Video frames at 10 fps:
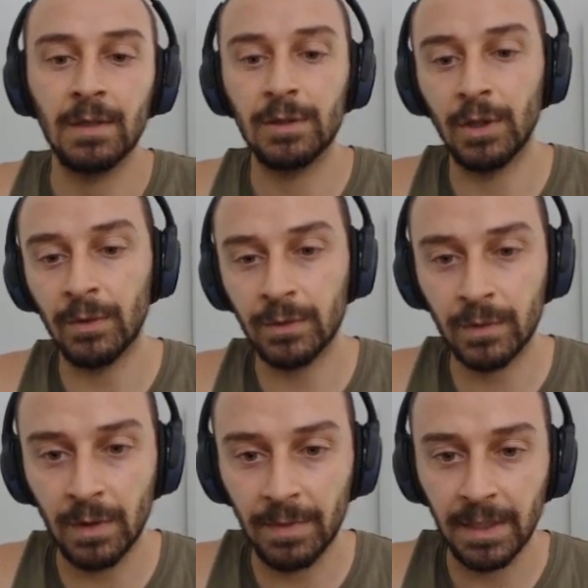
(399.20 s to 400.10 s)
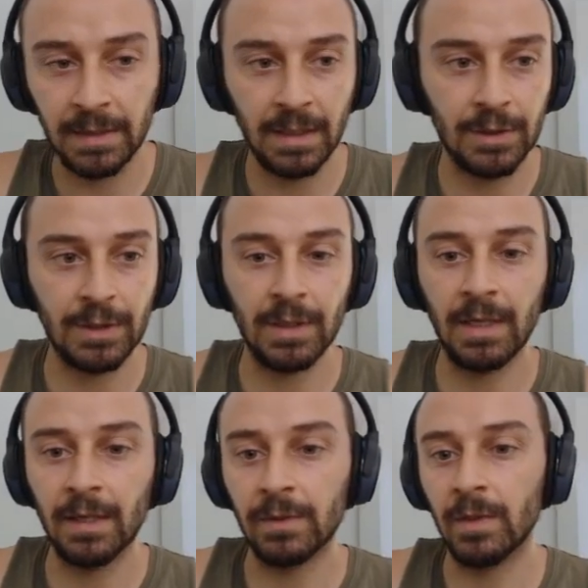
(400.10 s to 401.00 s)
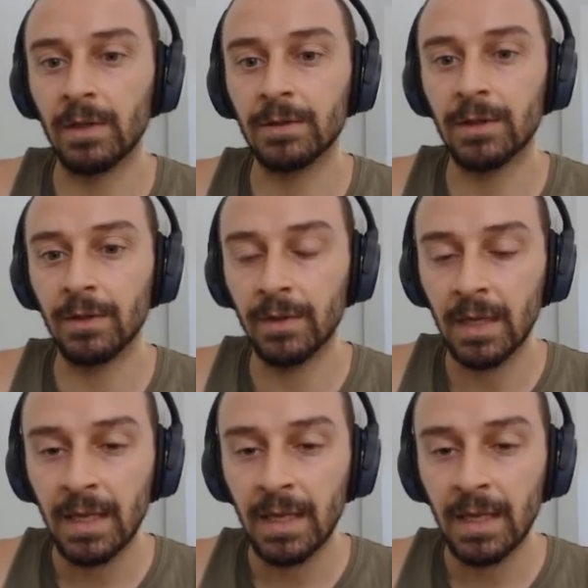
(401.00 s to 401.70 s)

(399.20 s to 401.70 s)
So you always want to pay attention to that as well. So